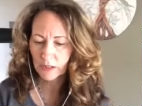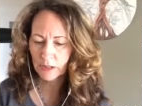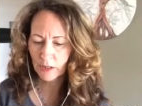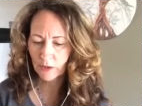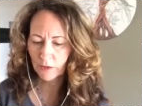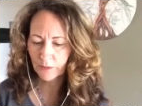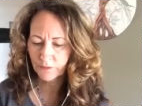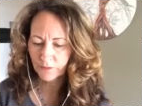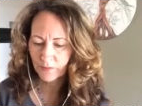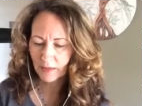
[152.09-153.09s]
So
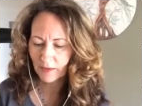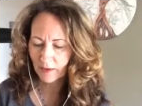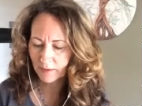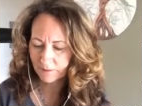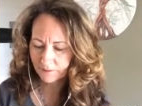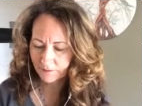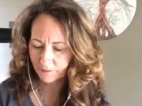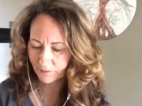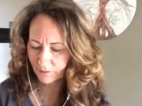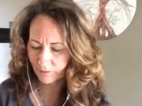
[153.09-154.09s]
um,
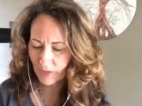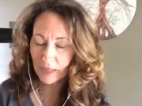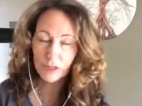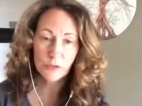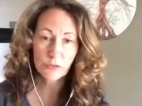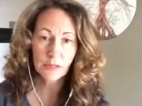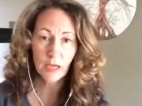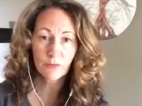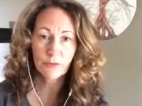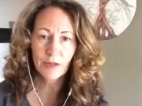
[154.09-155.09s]
that's
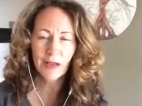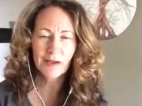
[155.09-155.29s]
really helpful.